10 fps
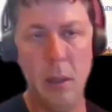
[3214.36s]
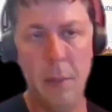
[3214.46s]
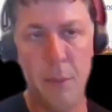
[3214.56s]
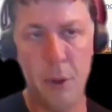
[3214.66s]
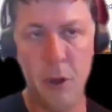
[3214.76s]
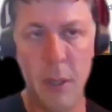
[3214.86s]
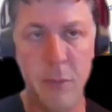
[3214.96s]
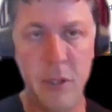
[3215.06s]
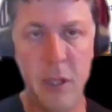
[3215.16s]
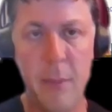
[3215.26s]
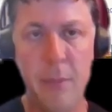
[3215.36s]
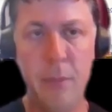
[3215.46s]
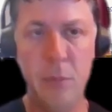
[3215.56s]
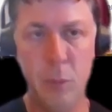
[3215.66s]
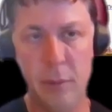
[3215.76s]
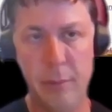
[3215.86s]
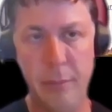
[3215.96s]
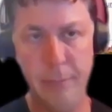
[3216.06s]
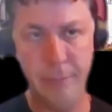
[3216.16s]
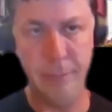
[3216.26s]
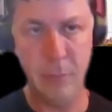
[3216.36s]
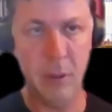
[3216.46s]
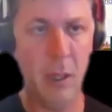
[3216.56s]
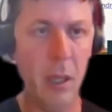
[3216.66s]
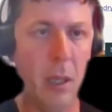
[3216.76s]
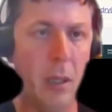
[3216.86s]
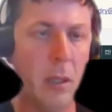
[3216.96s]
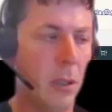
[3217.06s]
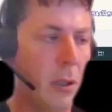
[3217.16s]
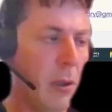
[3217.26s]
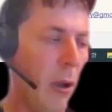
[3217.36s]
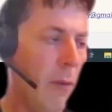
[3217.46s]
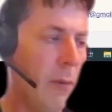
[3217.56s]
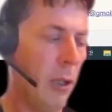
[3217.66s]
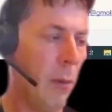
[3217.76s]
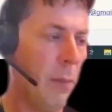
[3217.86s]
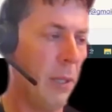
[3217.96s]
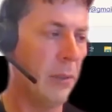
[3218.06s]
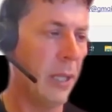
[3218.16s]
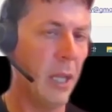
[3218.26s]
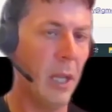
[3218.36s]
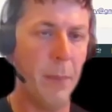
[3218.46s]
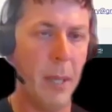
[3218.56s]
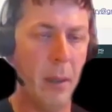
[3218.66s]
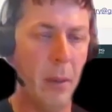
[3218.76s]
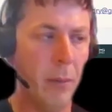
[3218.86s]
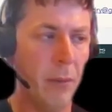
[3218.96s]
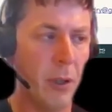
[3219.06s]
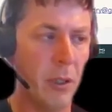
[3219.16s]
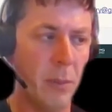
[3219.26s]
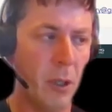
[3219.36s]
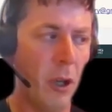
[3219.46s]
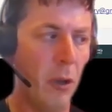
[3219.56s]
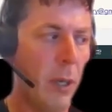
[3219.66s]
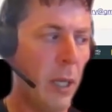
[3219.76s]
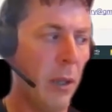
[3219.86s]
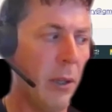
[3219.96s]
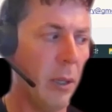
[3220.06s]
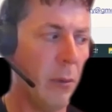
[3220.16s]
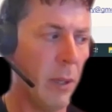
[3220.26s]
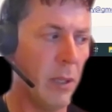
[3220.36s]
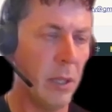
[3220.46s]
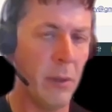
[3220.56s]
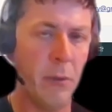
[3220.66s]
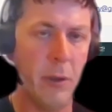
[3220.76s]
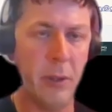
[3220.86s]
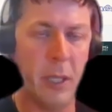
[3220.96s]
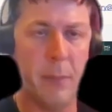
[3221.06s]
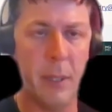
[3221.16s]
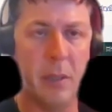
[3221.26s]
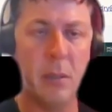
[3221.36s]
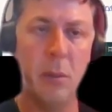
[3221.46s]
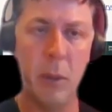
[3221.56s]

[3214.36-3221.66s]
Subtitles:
a program set up with not overly complex data, but we've got some code running that now runs that through the database.